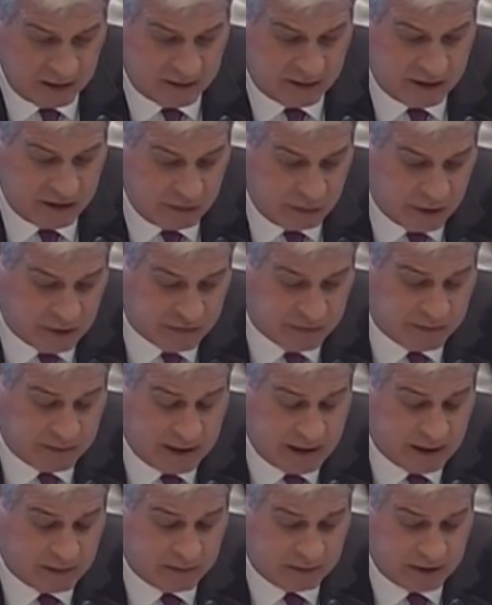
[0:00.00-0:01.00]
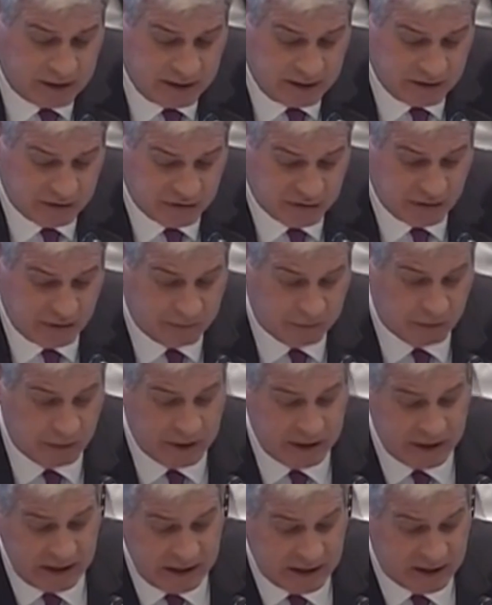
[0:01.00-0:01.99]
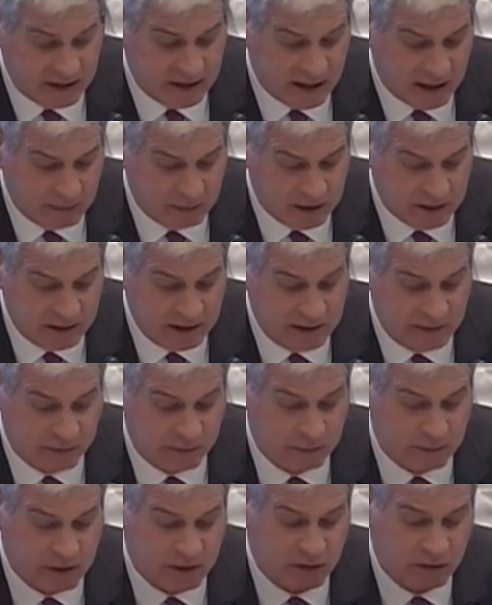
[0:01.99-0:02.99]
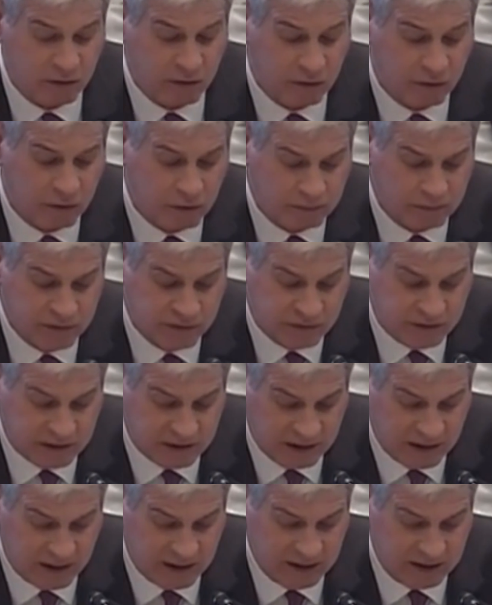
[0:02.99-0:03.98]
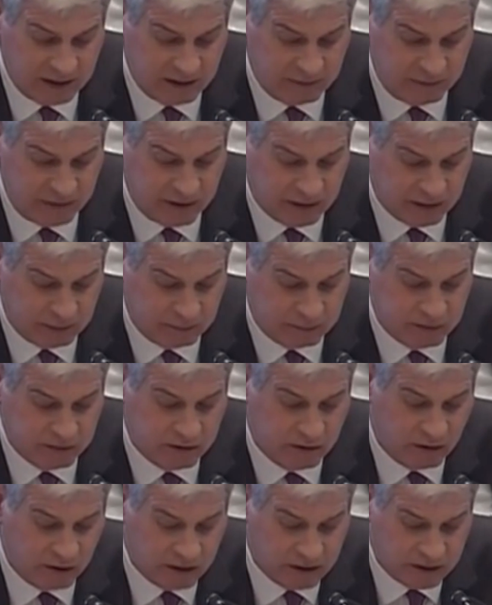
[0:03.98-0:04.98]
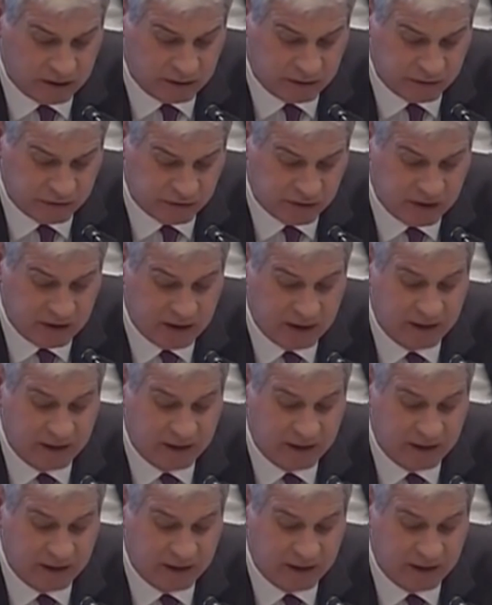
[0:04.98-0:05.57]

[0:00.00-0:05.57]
The U.S. flag fleet is suffering economically from an enormous decline in available cargoes,